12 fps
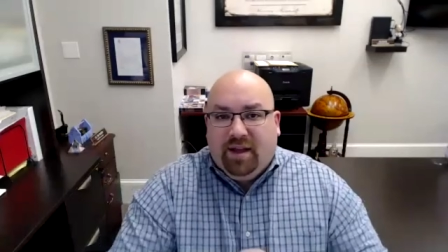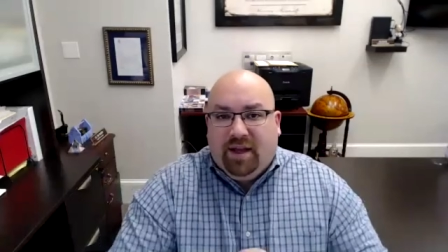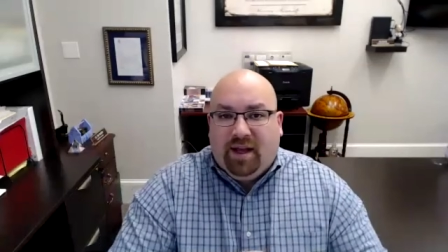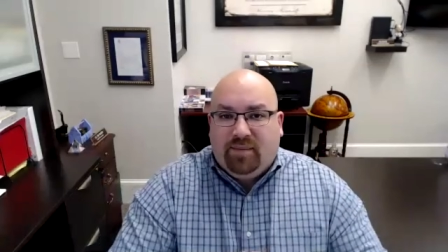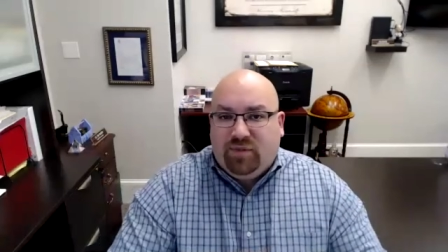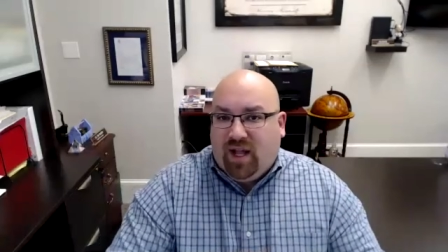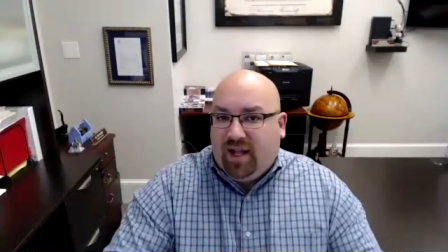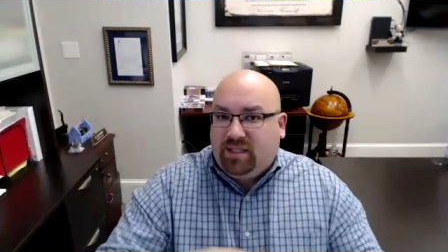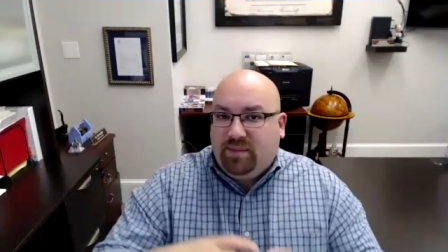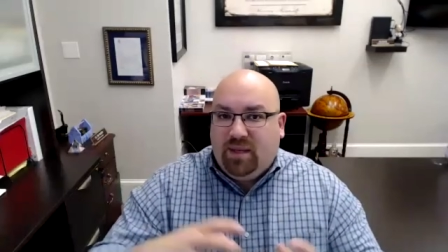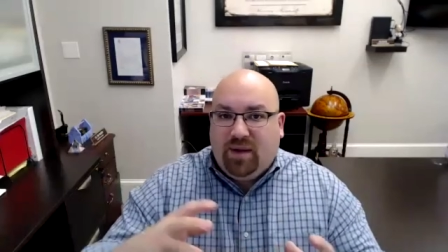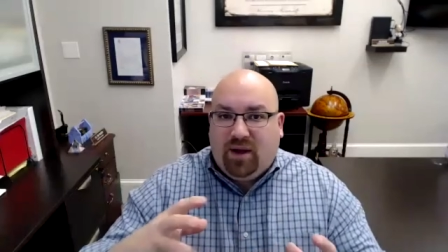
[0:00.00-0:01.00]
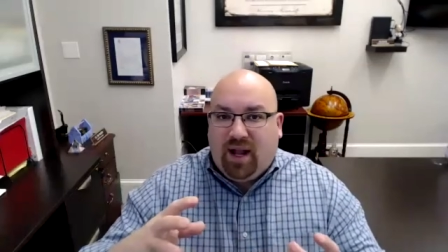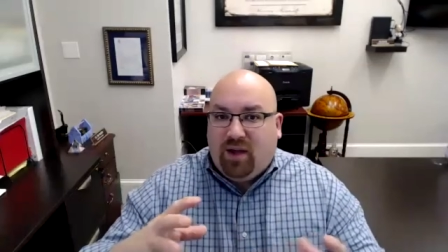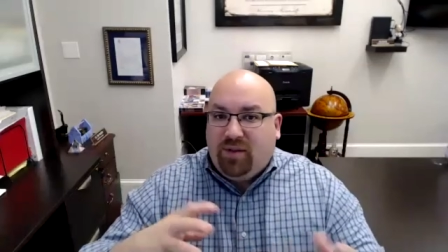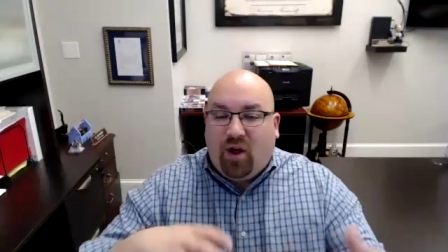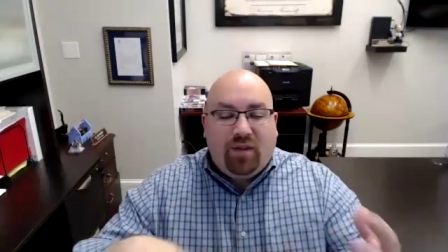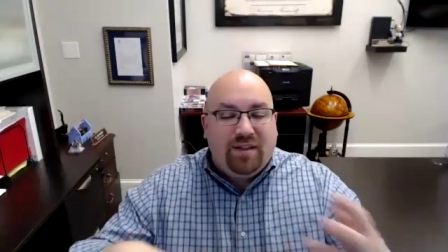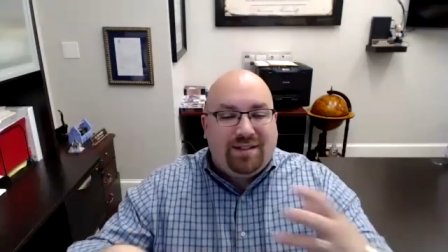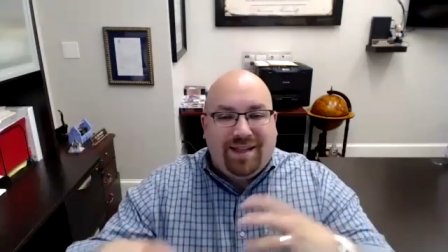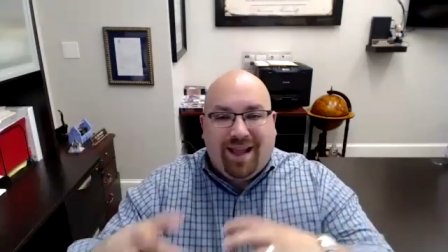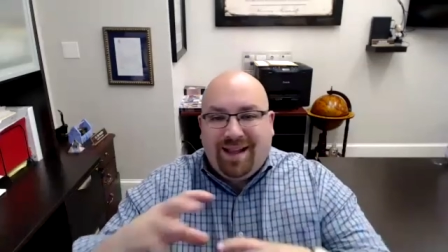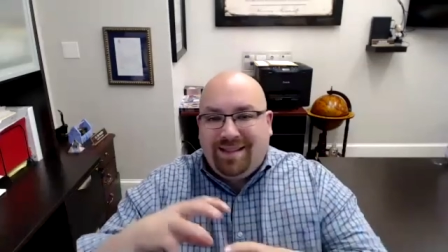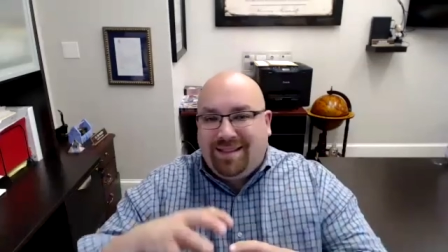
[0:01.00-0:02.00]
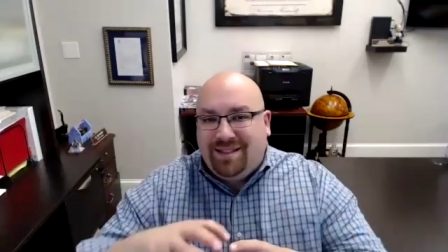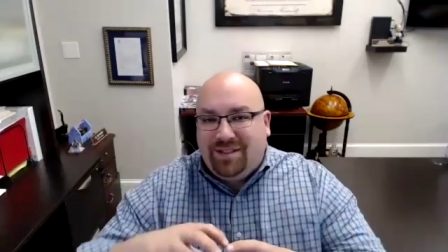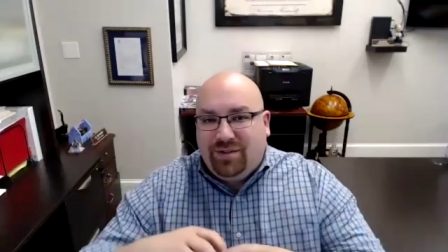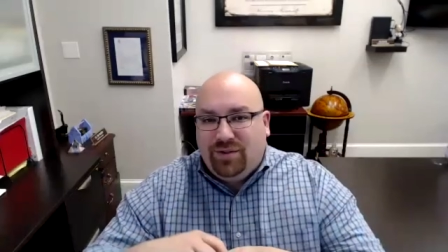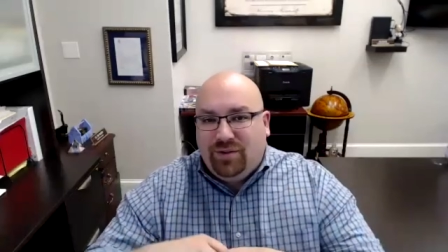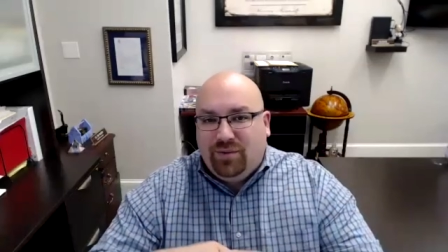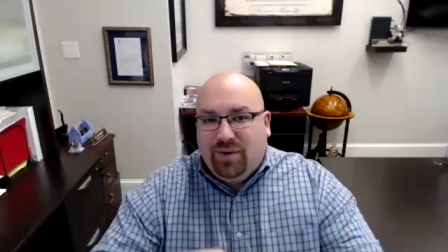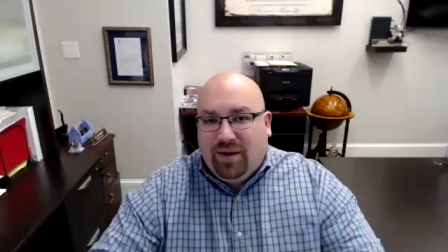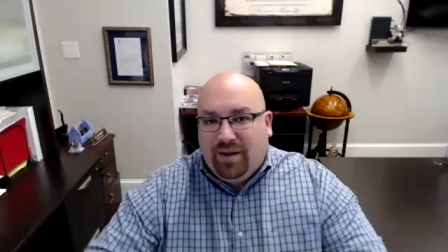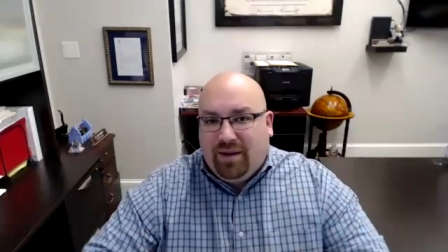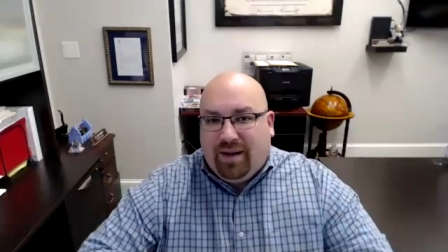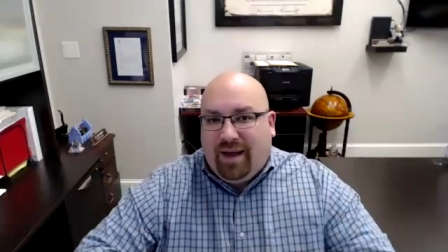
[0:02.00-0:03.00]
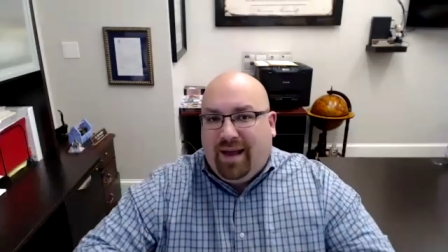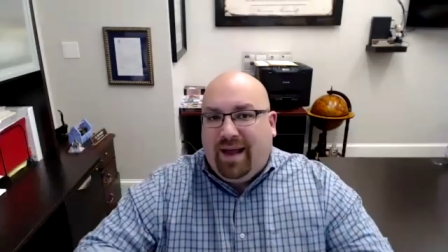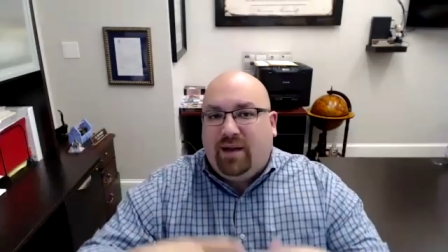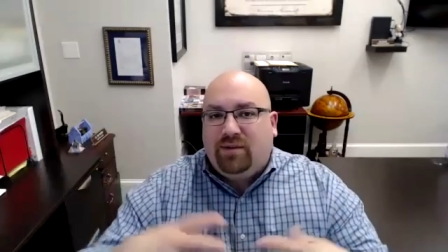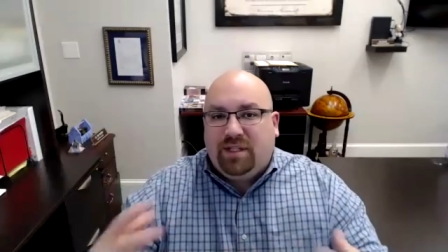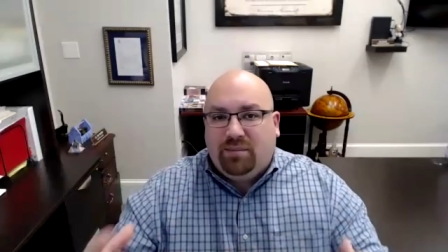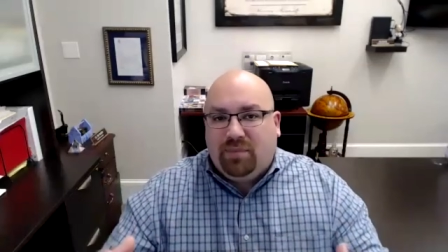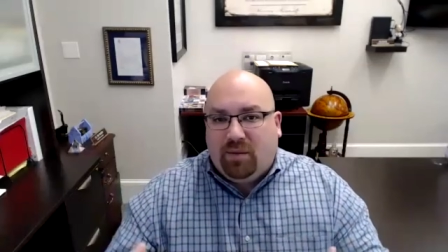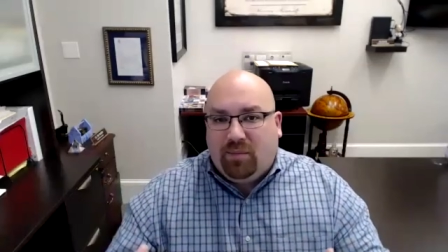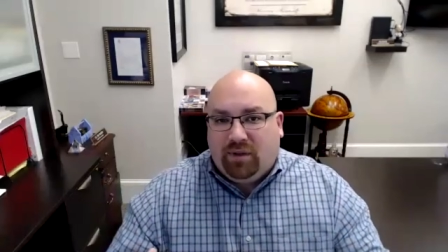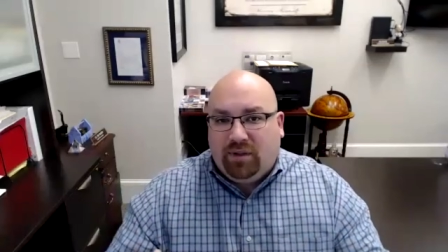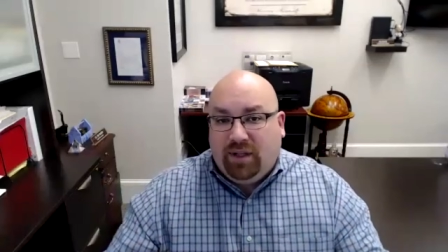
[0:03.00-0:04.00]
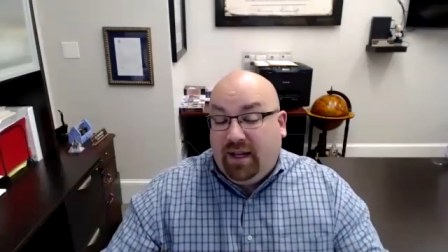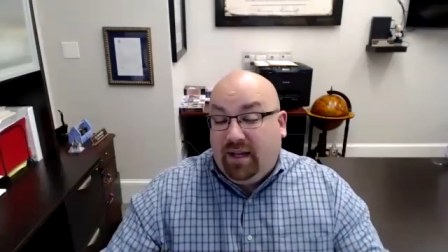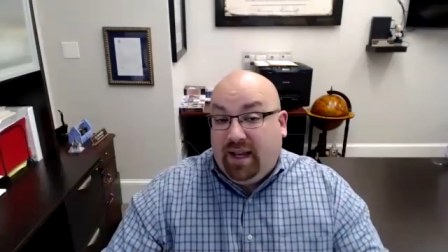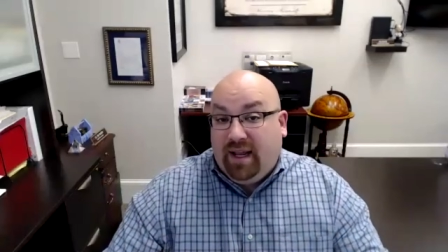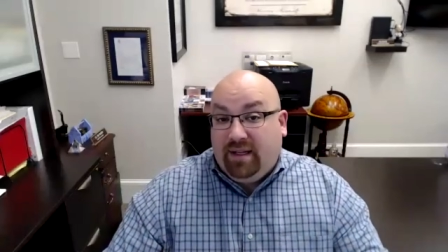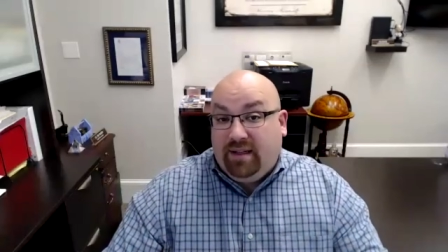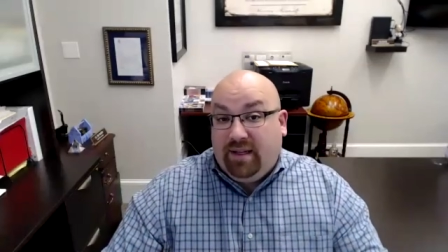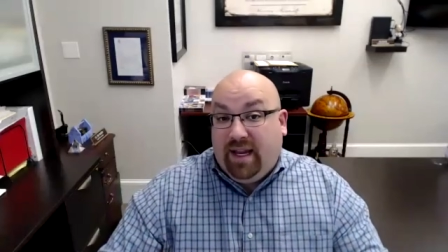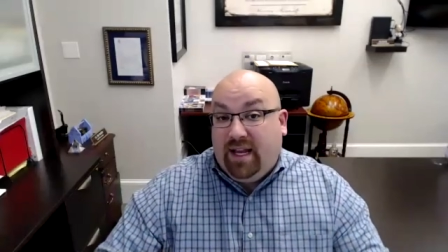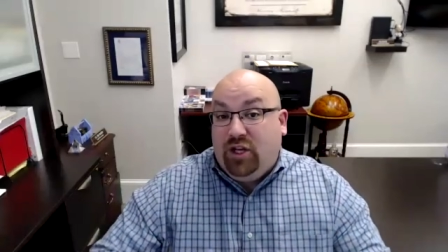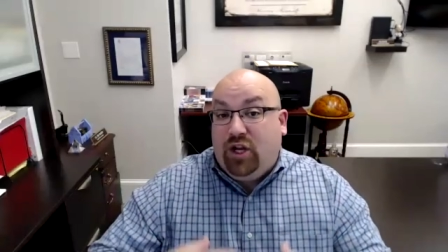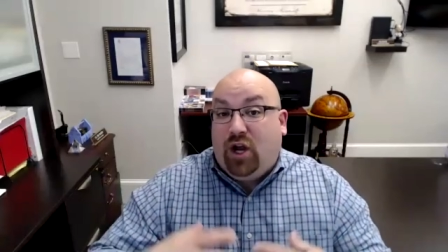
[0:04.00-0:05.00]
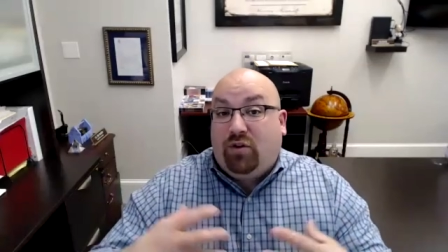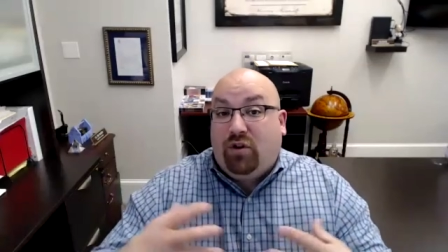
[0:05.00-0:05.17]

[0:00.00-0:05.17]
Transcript: um, talk to me about how the, all this ties into a housing bubble. And, and in your